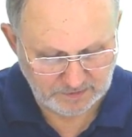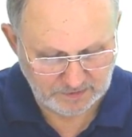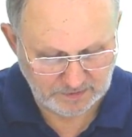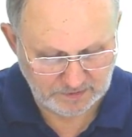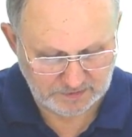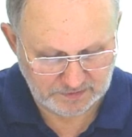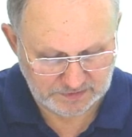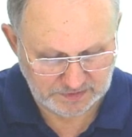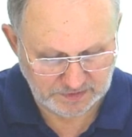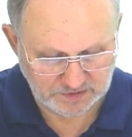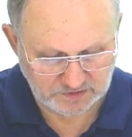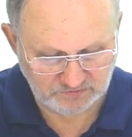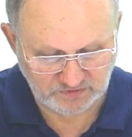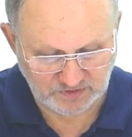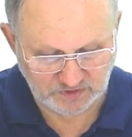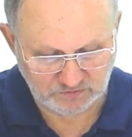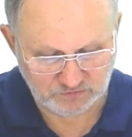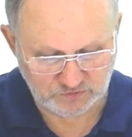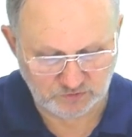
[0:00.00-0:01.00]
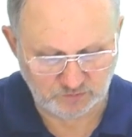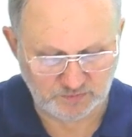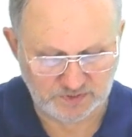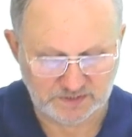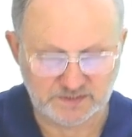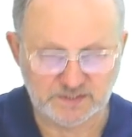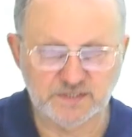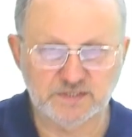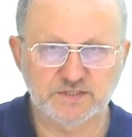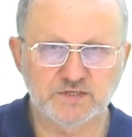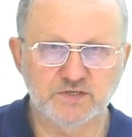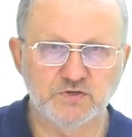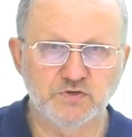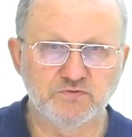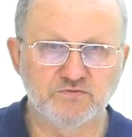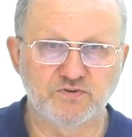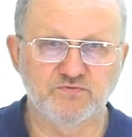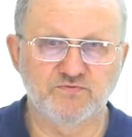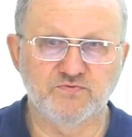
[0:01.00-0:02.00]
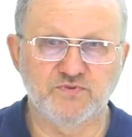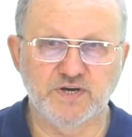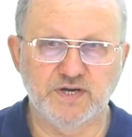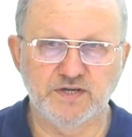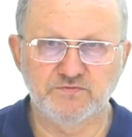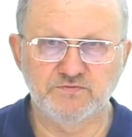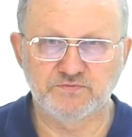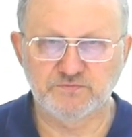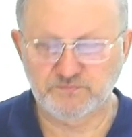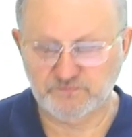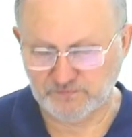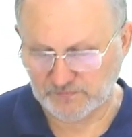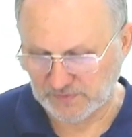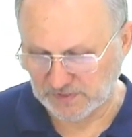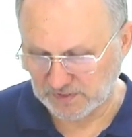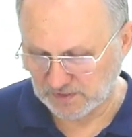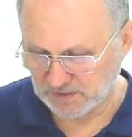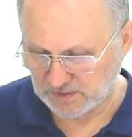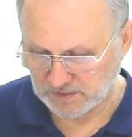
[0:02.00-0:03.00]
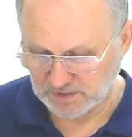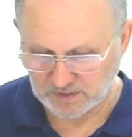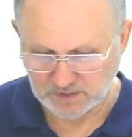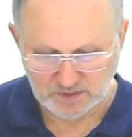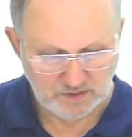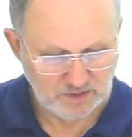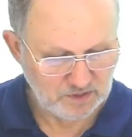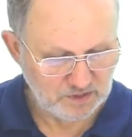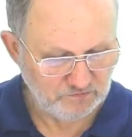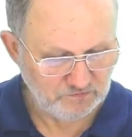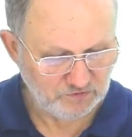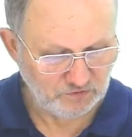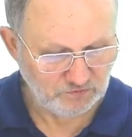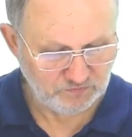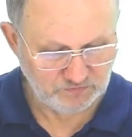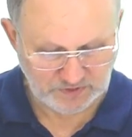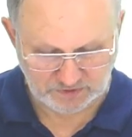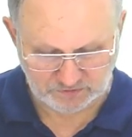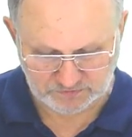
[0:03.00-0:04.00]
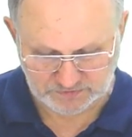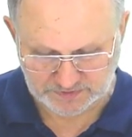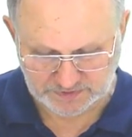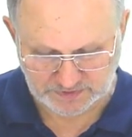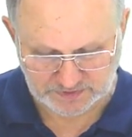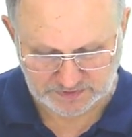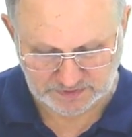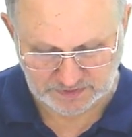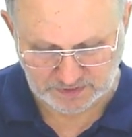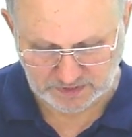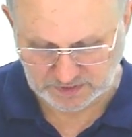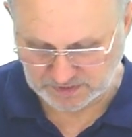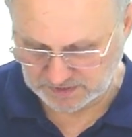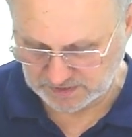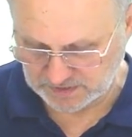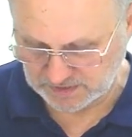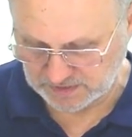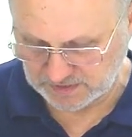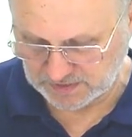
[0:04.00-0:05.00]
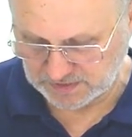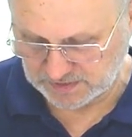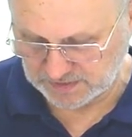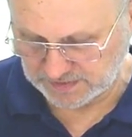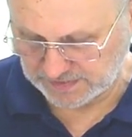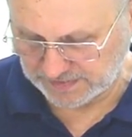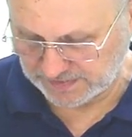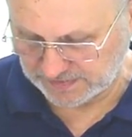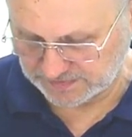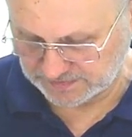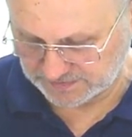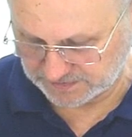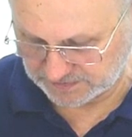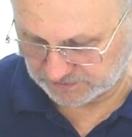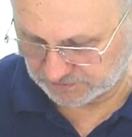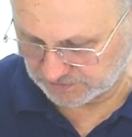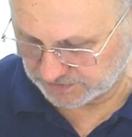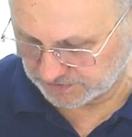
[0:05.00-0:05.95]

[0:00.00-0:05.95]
and is found to be 6/5. If you found this answer to